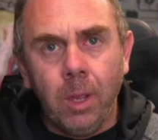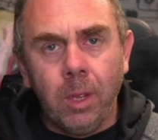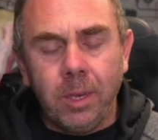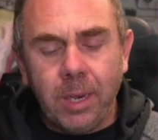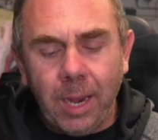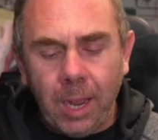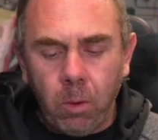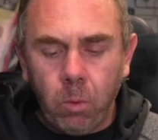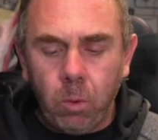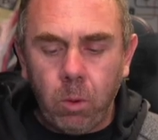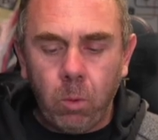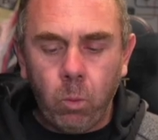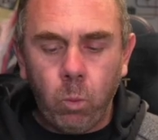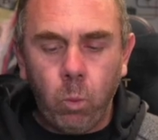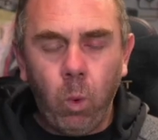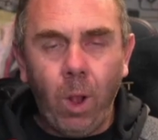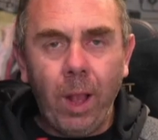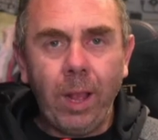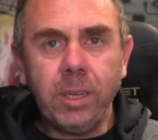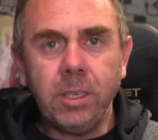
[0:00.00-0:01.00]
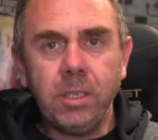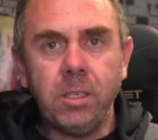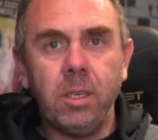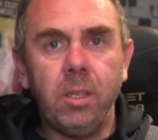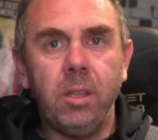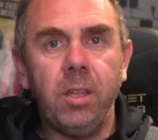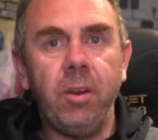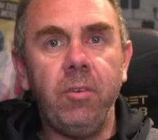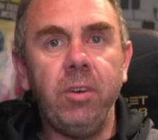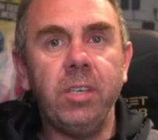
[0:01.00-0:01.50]
Now, whilst
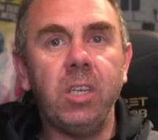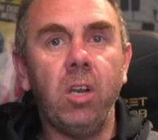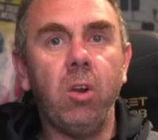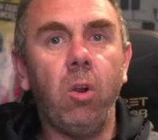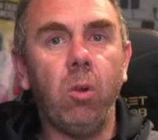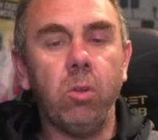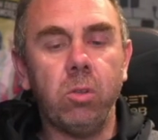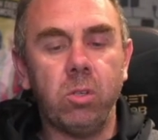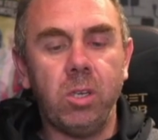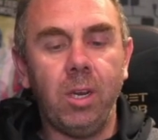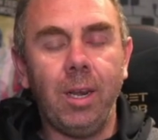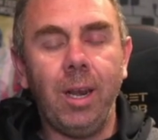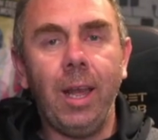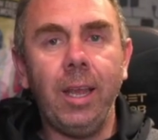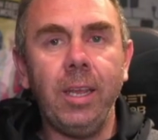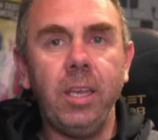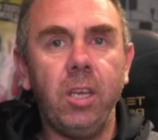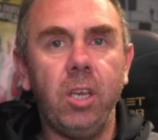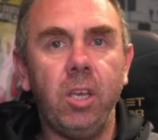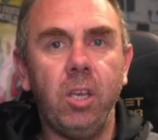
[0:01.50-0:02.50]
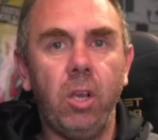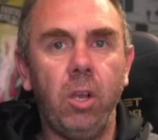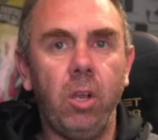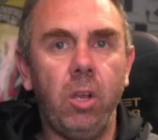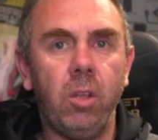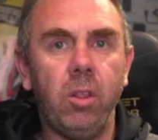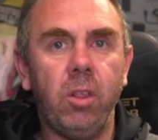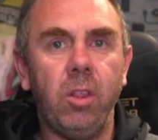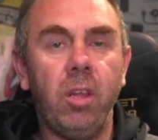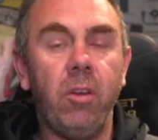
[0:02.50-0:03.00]
there is a lot to like
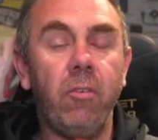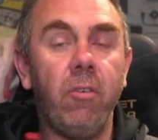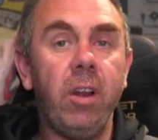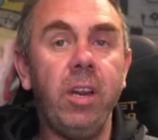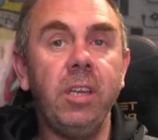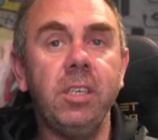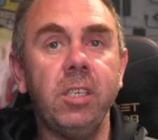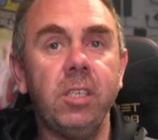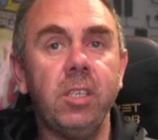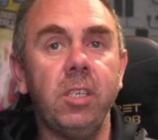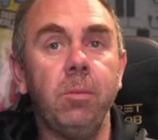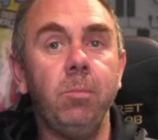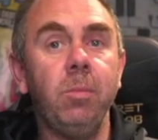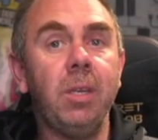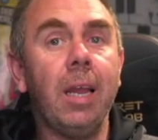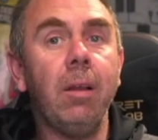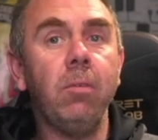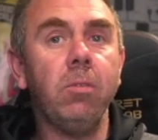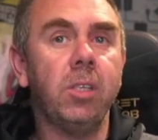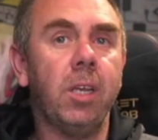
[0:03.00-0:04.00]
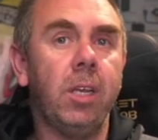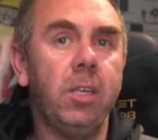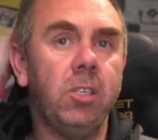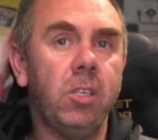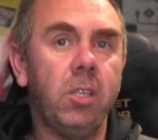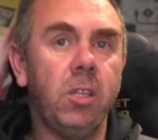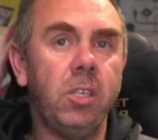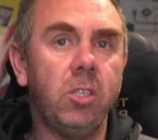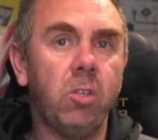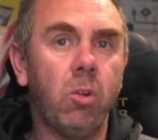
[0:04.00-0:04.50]
here, there is some downsides
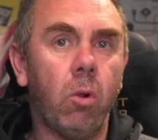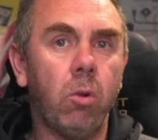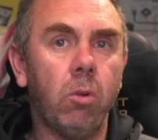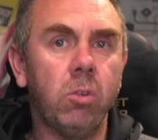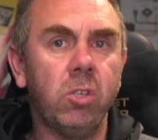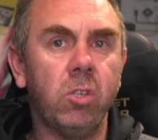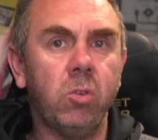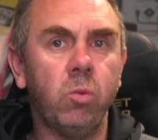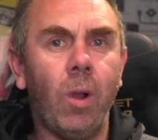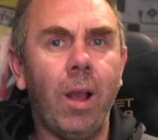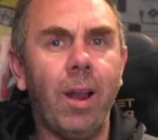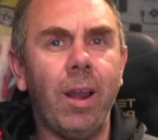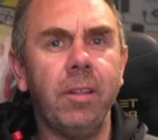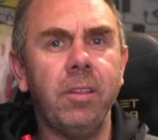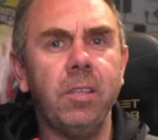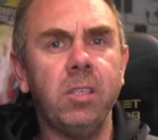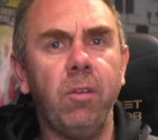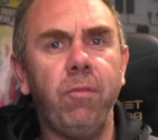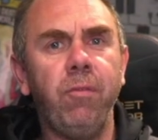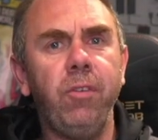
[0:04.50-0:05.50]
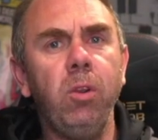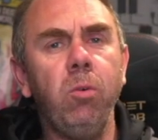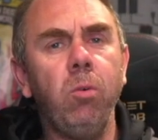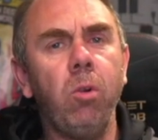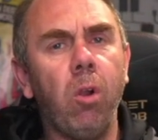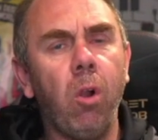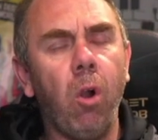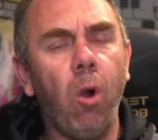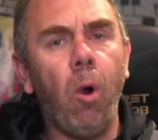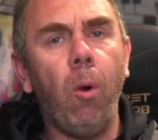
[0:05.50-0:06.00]
to these goggles as well, and there's a few
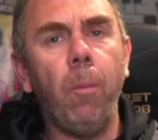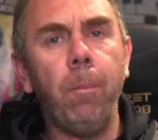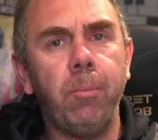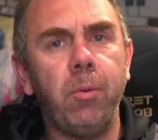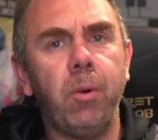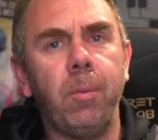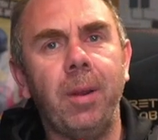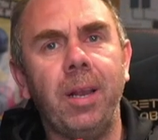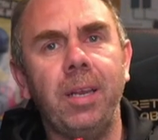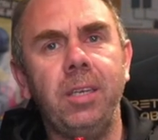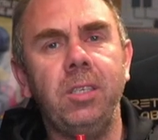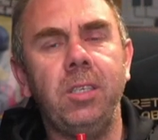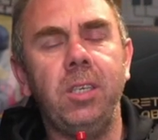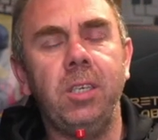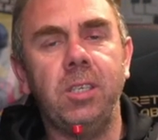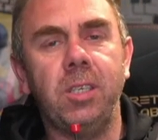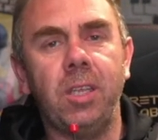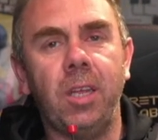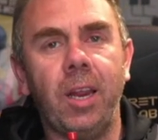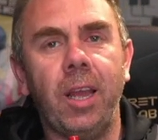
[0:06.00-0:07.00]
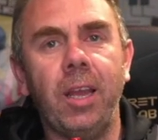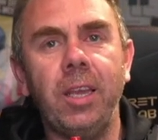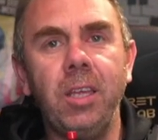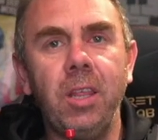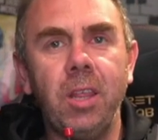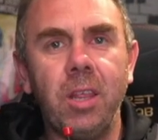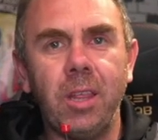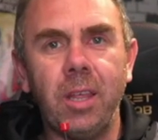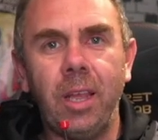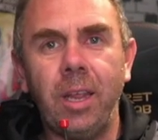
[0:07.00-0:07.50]
compromises that I
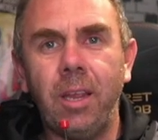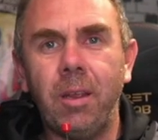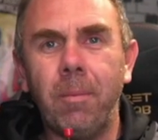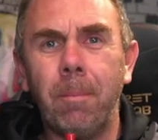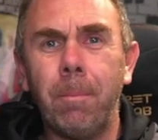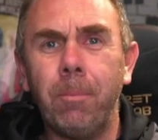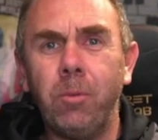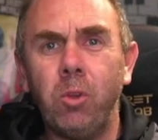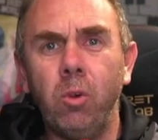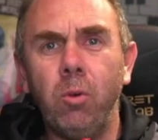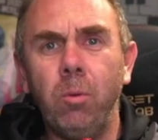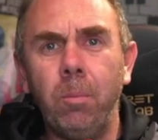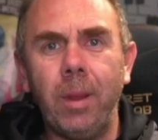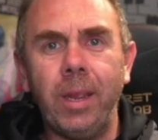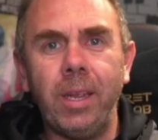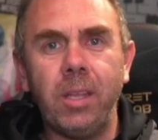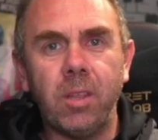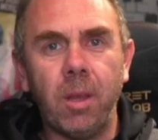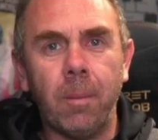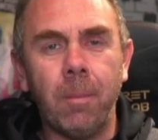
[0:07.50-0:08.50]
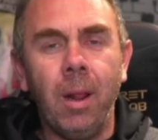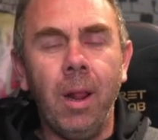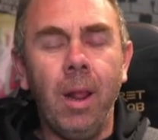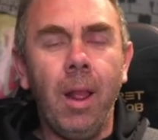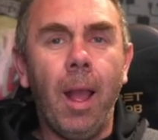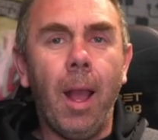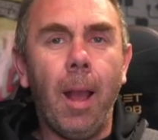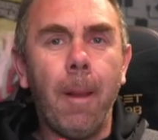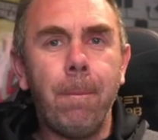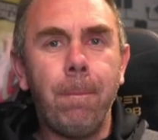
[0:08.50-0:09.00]
think do make them
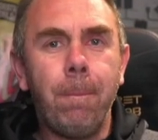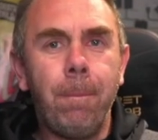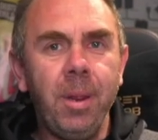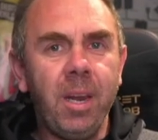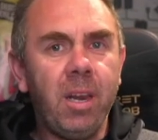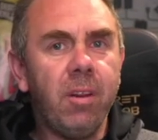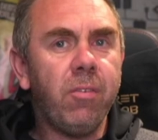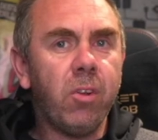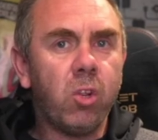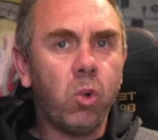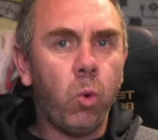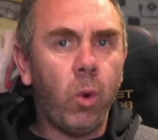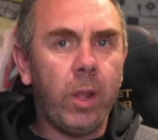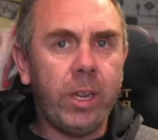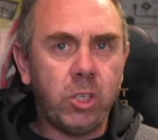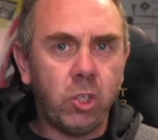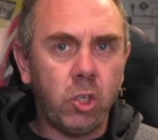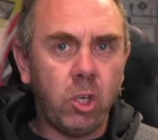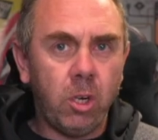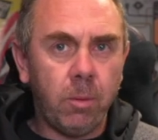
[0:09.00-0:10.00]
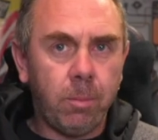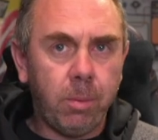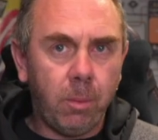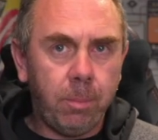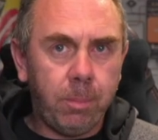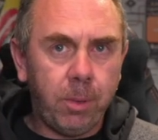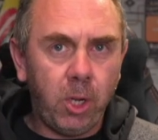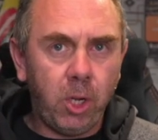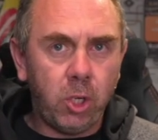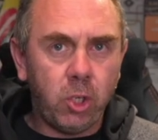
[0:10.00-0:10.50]
a bit of a questionable
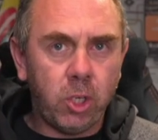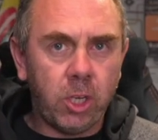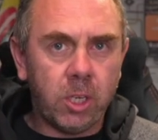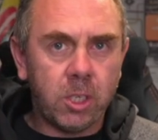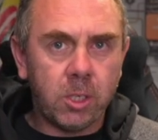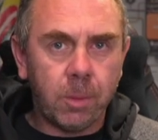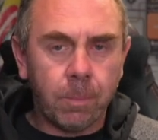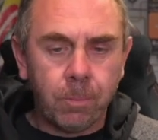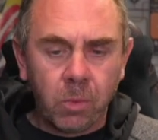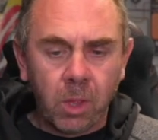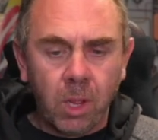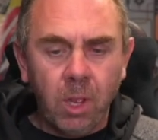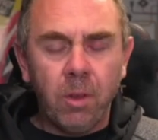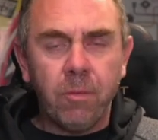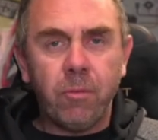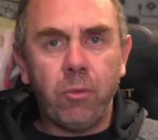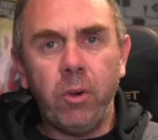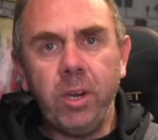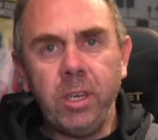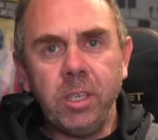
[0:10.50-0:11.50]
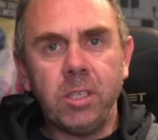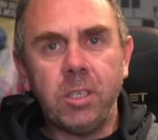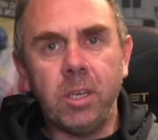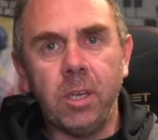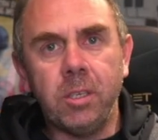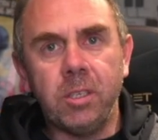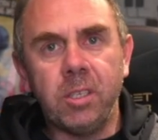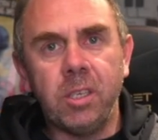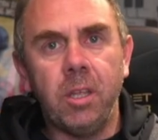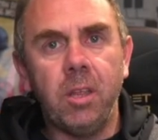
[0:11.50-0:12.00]
purchase. For
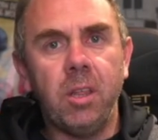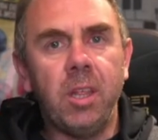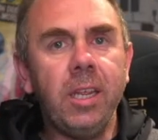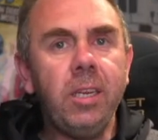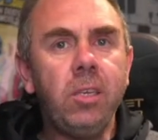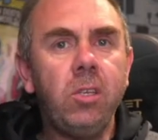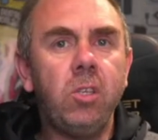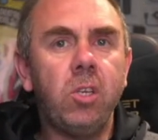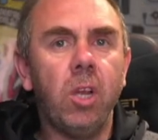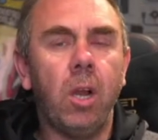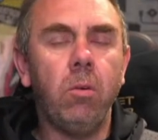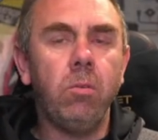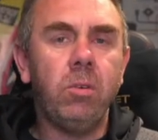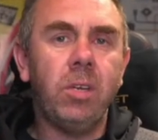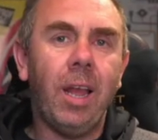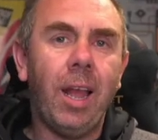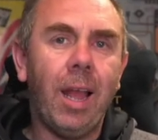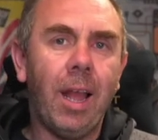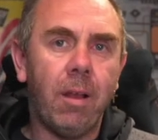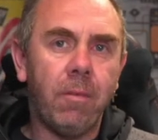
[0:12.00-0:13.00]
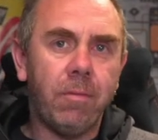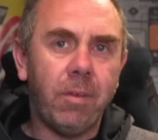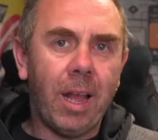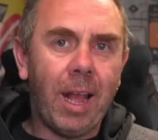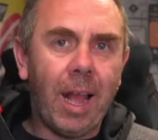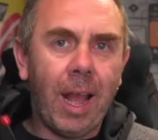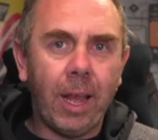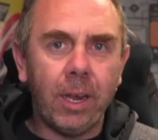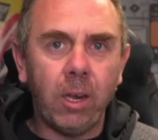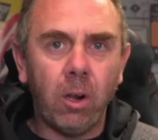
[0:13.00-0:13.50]
instance, they don't have
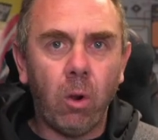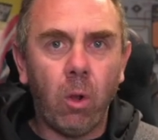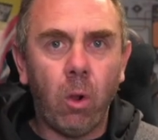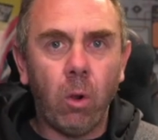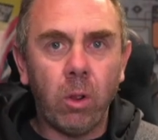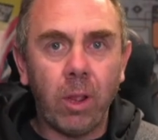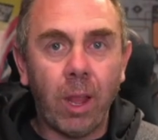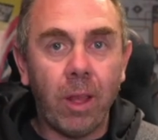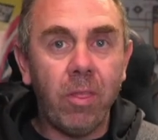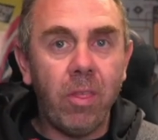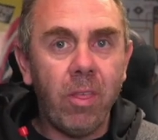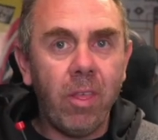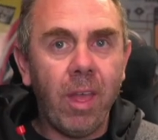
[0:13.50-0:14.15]
analog, and